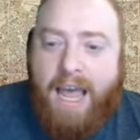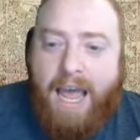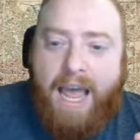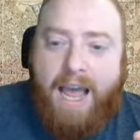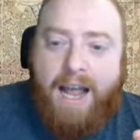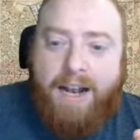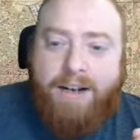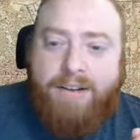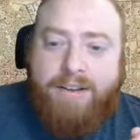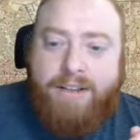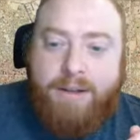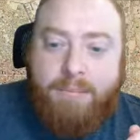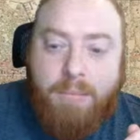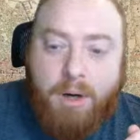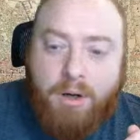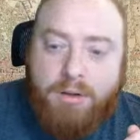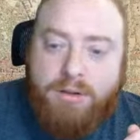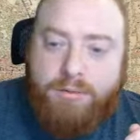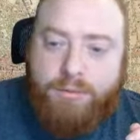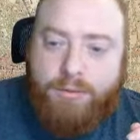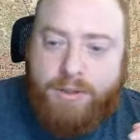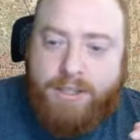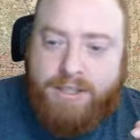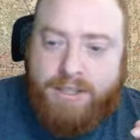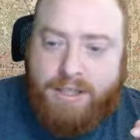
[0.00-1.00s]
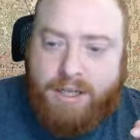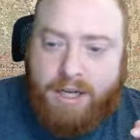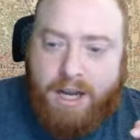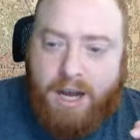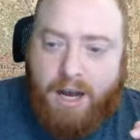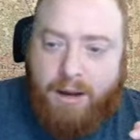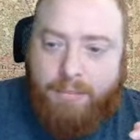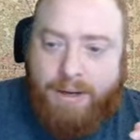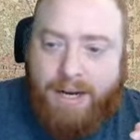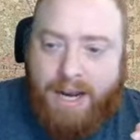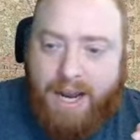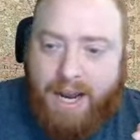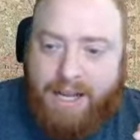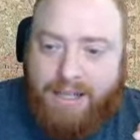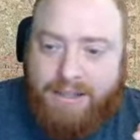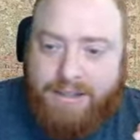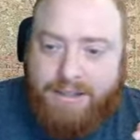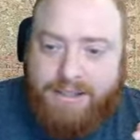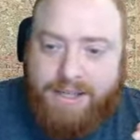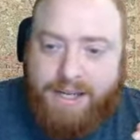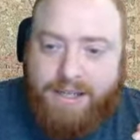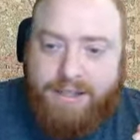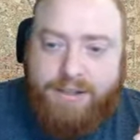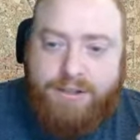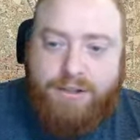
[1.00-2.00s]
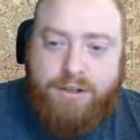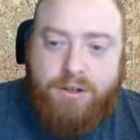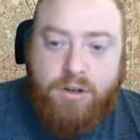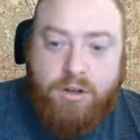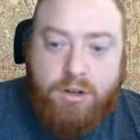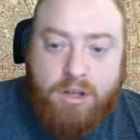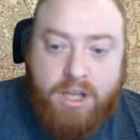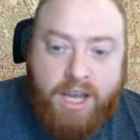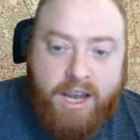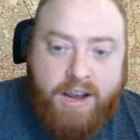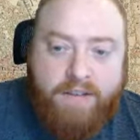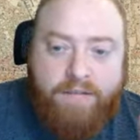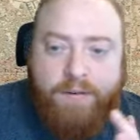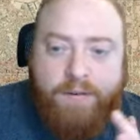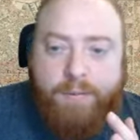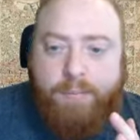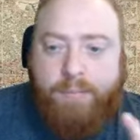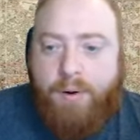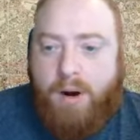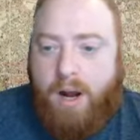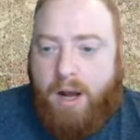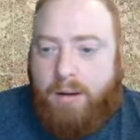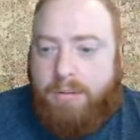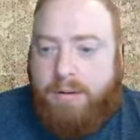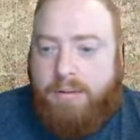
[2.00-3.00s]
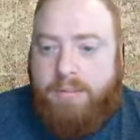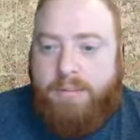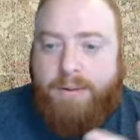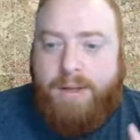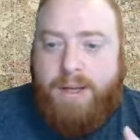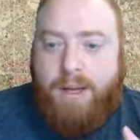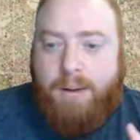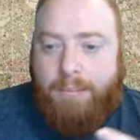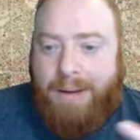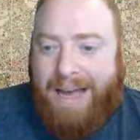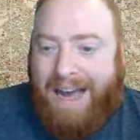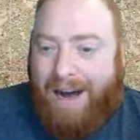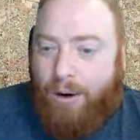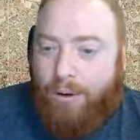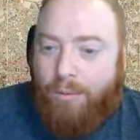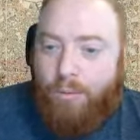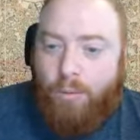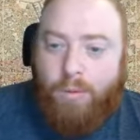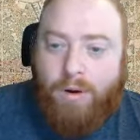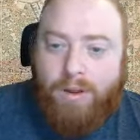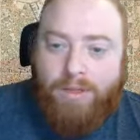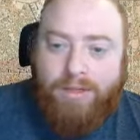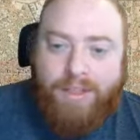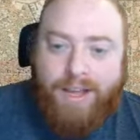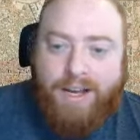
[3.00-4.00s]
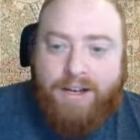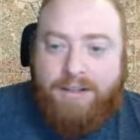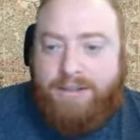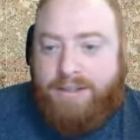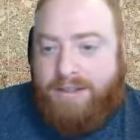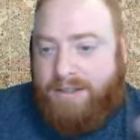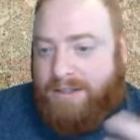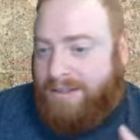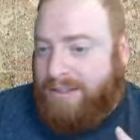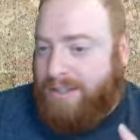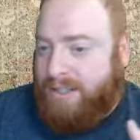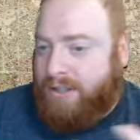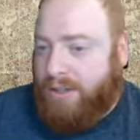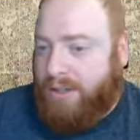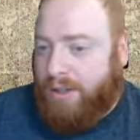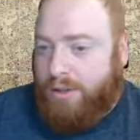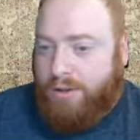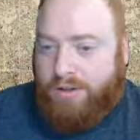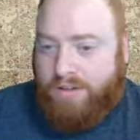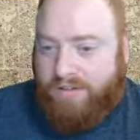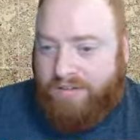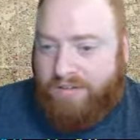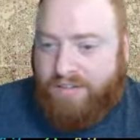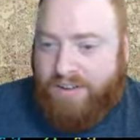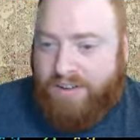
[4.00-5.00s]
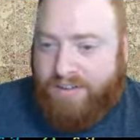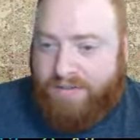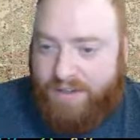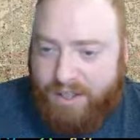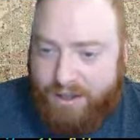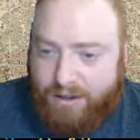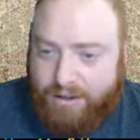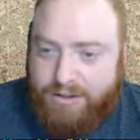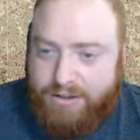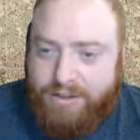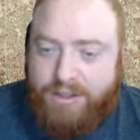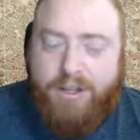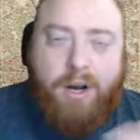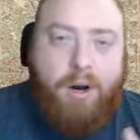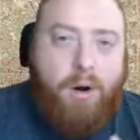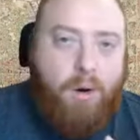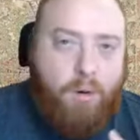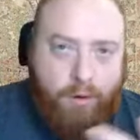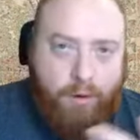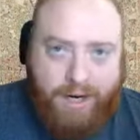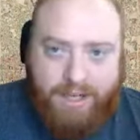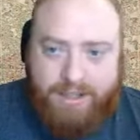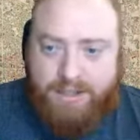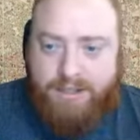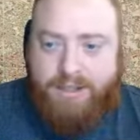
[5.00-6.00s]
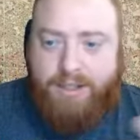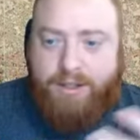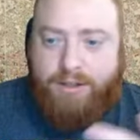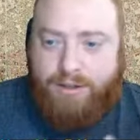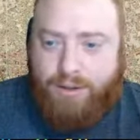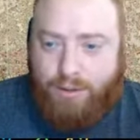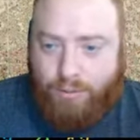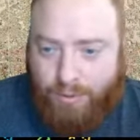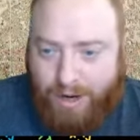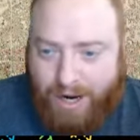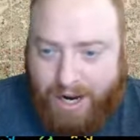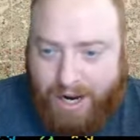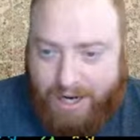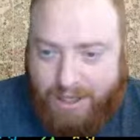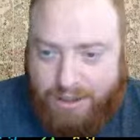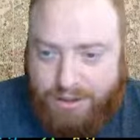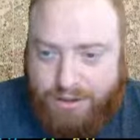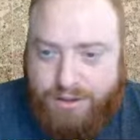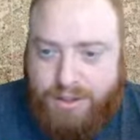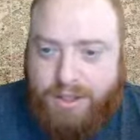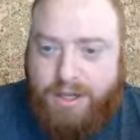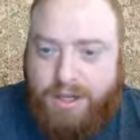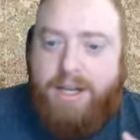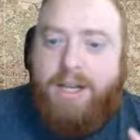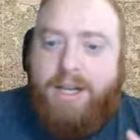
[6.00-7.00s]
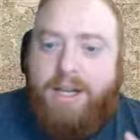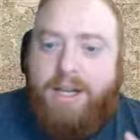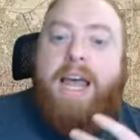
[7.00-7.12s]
And the most recent common ancestor lived probably about 1,650 years ago. Granted, there's a range.